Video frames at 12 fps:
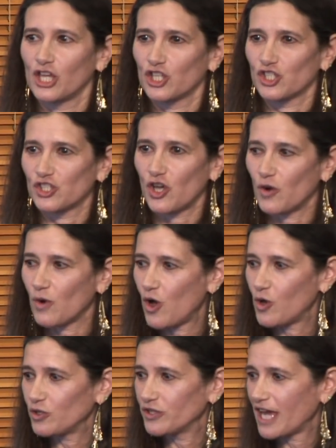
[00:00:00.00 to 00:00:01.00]
So
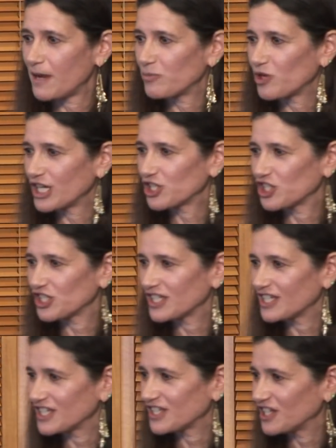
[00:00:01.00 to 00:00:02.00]
hold that
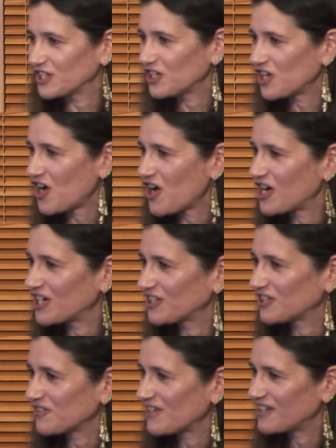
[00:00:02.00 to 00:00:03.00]
preciousness in your heart
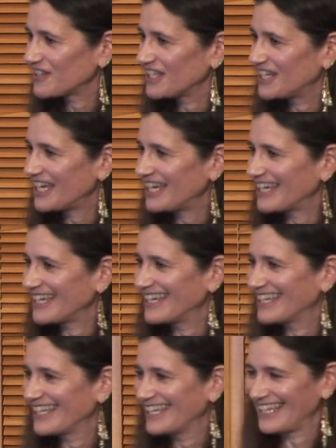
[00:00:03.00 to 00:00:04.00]
throughout the day,
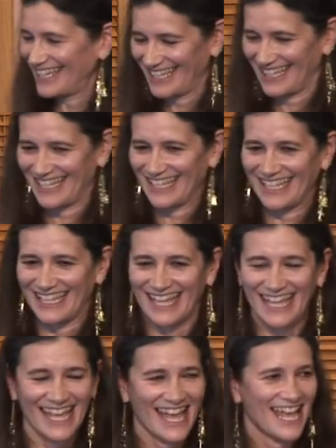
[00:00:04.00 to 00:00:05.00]

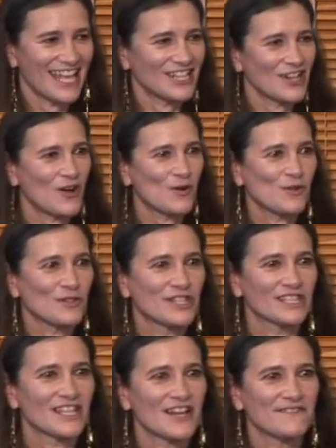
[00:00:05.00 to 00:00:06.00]
and hold
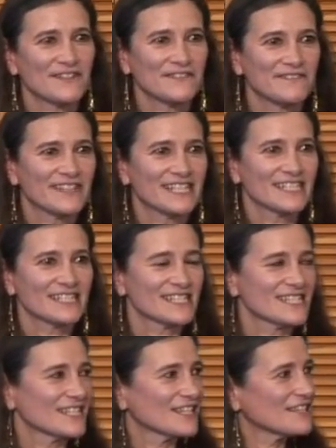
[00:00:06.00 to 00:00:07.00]
the love of
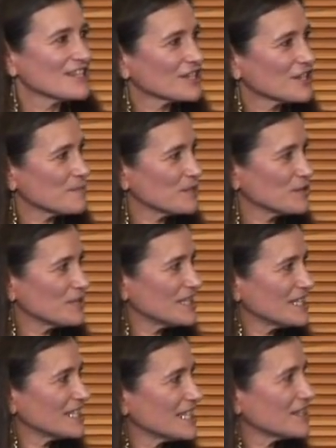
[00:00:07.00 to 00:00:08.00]
this
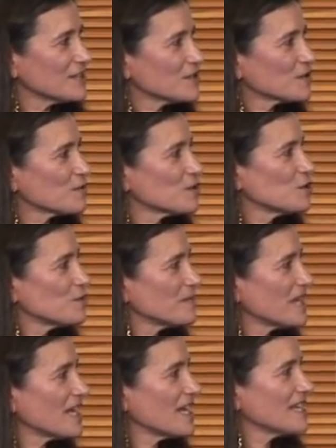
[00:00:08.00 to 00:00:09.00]
community and this group
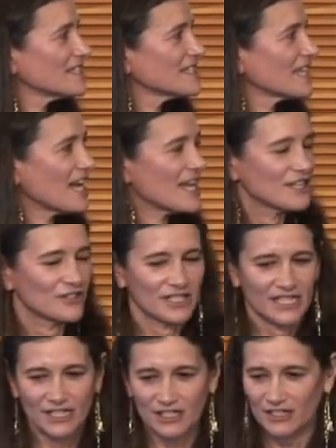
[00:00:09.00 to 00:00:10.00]
that has gathered
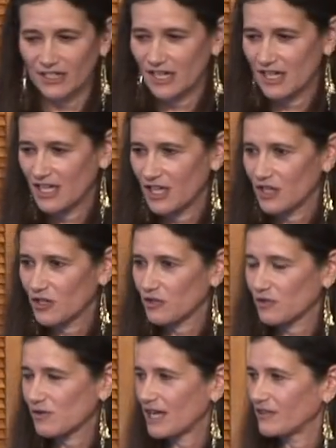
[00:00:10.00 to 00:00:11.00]
here
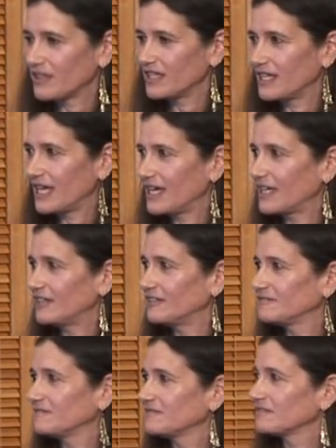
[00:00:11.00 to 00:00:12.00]
throughout the day,
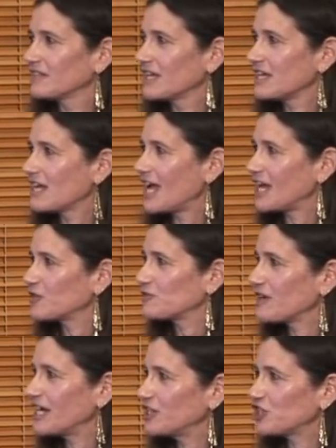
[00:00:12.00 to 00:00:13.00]
and
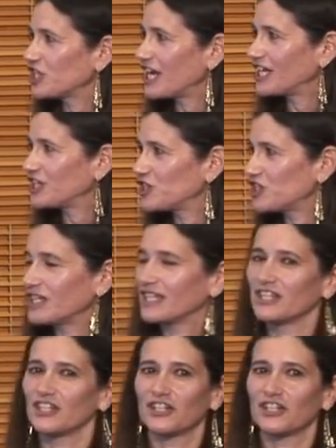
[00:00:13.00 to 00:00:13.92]
great change in the